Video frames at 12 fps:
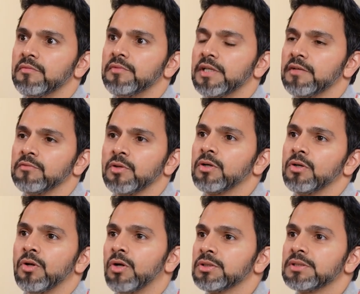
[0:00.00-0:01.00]
we have
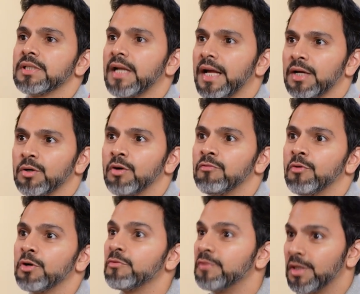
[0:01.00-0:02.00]
not lost track of
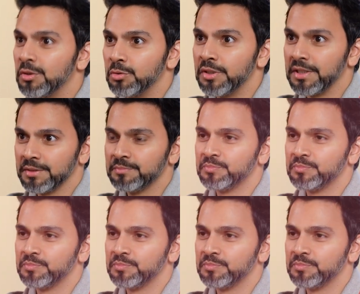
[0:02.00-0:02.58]
what we are doing.